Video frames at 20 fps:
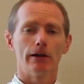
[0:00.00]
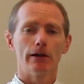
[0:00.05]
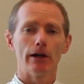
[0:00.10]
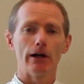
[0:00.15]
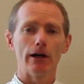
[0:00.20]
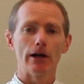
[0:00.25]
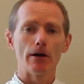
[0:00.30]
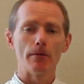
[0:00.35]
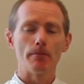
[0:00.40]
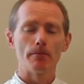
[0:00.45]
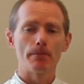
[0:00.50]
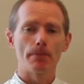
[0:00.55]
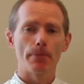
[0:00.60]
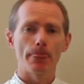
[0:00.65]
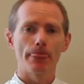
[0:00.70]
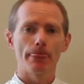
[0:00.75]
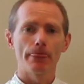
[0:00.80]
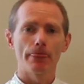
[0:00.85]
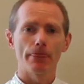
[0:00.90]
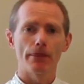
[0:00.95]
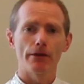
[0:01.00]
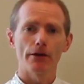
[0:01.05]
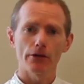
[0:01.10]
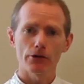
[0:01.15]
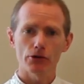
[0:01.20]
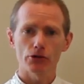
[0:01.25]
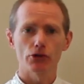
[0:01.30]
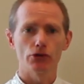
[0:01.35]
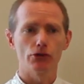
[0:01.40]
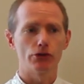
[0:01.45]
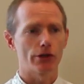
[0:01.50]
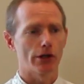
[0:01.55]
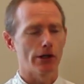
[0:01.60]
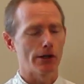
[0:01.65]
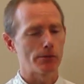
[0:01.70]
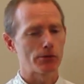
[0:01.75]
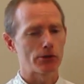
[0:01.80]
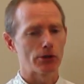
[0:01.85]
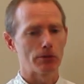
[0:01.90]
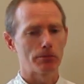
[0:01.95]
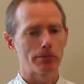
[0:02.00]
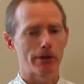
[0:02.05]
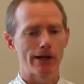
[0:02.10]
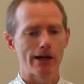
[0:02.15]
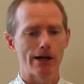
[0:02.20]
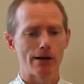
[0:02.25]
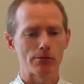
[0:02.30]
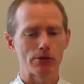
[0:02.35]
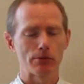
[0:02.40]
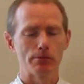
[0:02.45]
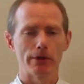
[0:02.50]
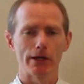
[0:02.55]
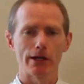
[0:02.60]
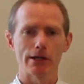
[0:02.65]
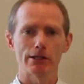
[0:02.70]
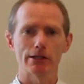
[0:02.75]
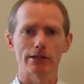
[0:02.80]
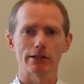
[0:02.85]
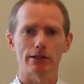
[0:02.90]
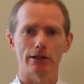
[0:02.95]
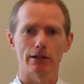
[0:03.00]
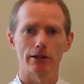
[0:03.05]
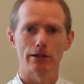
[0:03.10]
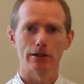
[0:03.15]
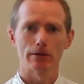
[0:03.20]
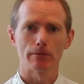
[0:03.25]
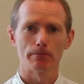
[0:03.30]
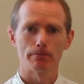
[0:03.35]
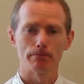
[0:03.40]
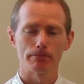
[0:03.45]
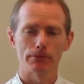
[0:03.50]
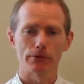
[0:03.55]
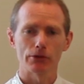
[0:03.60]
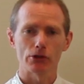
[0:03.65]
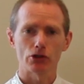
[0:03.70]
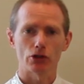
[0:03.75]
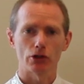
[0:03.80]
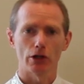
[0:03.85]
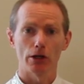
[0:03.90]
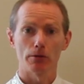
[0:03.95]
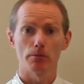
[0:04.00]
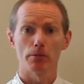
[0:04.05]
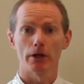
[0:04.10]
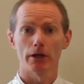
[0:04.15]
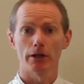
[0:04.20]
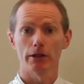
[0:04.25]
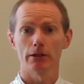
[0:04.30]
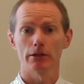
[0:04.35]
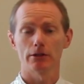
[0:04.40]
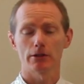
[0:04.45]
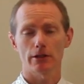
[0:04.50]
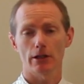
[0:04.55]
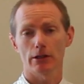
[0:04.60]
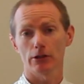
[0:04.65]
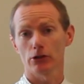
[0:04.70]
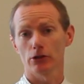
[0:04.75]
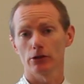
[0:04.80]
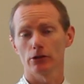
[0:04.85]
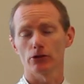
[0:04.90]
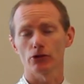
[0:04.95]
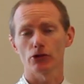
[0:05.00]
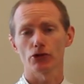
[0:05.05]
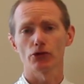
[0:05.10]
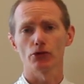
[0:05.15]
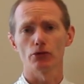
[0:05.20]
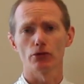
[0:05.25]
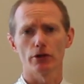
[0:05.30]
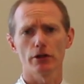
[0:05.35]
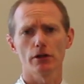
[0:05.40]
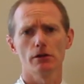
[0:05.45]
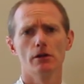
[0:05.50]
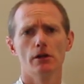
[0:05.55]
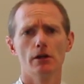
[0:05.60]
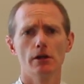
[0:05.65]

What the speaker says: The other two types are perhaps best described by telling you a little story.